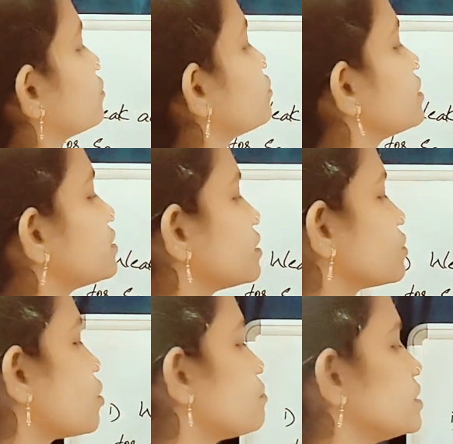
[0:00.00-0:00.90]
So these are
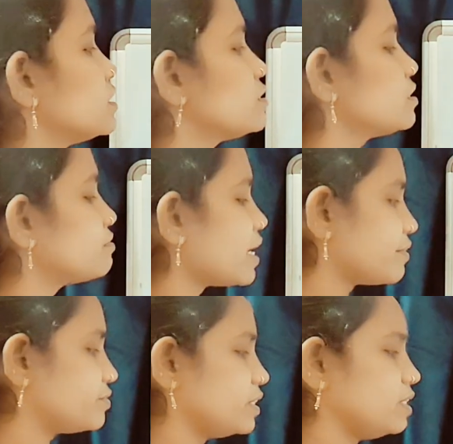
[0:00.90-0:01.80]
the combinations we
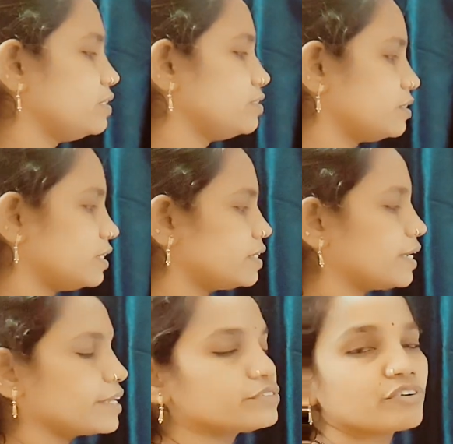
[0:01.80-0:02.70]
have seen in the
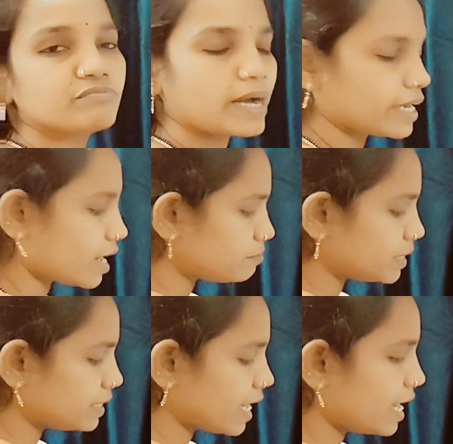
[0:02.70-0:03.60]
case of
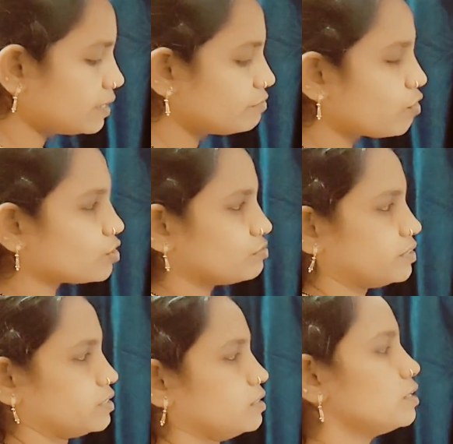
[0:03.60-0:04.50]
bicarbonate and
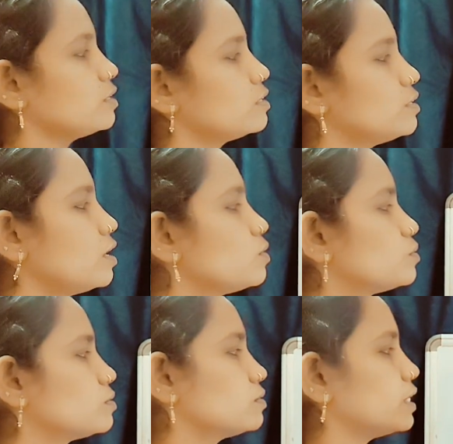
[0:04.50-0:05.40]
phosphate.
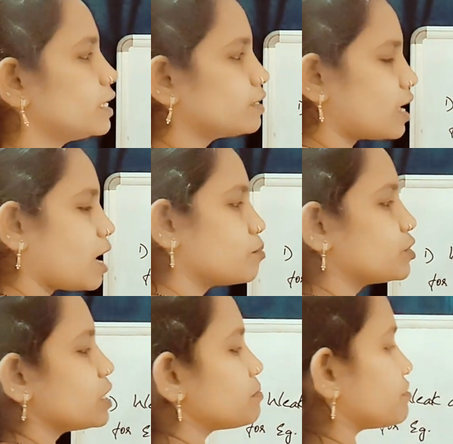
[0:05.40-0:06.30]
Now in
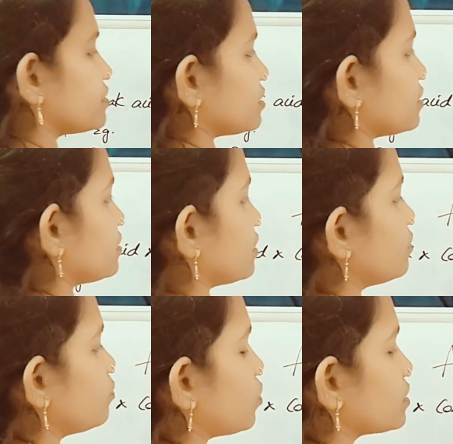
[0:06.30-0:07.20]
ammonia buffer
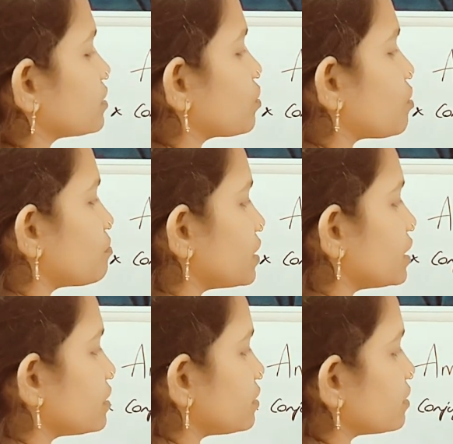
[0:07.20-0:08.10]
system, what is the
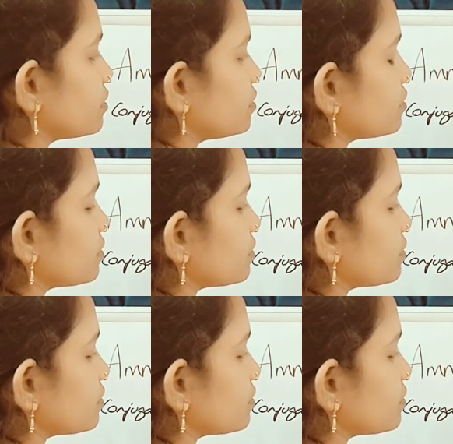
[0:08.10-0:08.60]
combination?